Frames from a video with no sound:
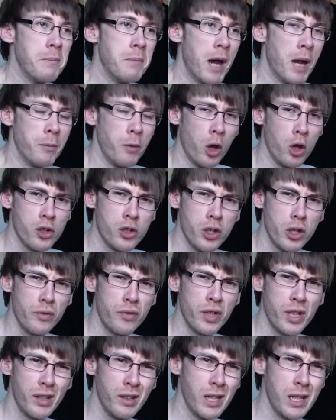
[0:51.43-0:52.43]
I'm not sure
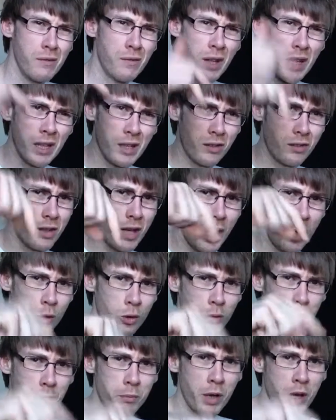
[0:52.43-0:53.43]
if you can leave links now,
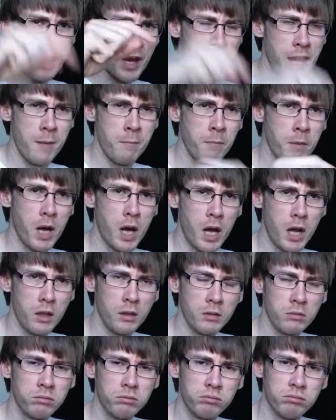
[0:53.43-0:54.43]
but
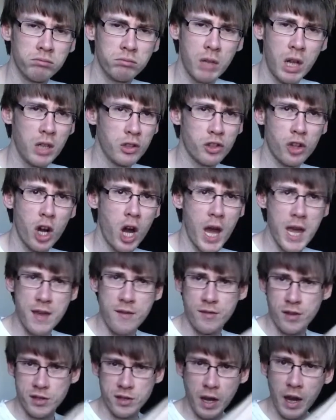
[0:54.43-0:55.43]
I'll I'll try.
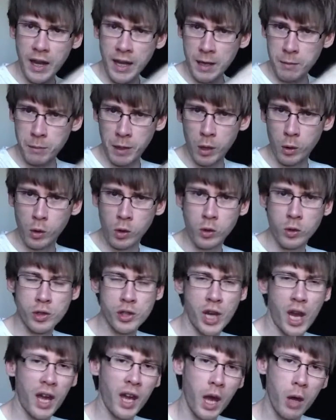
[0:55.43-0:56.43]
If there's a link below, go and
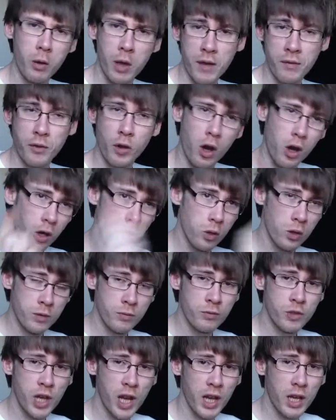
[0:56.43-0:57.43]
check out. If not, go
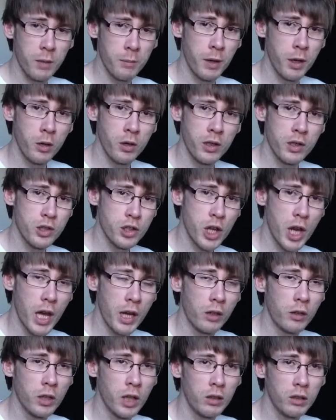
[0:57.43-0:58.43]
and check him out on his
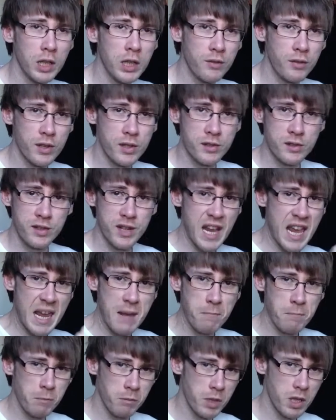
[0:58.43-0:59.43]
channel. I'll leave his
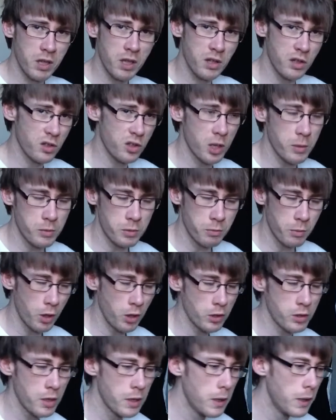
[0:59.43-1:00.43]
name in the description
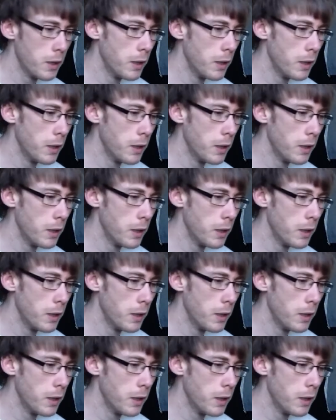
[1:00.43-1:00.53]
box.